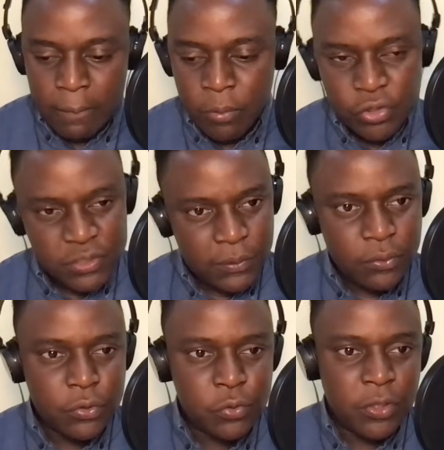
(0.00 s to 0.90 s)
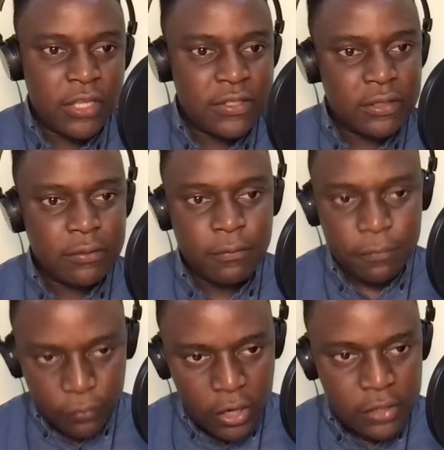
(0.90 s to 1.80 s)
hospitals, whether it's in
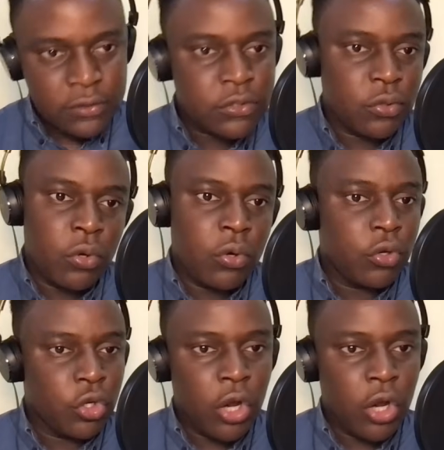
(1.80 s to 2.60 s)
France or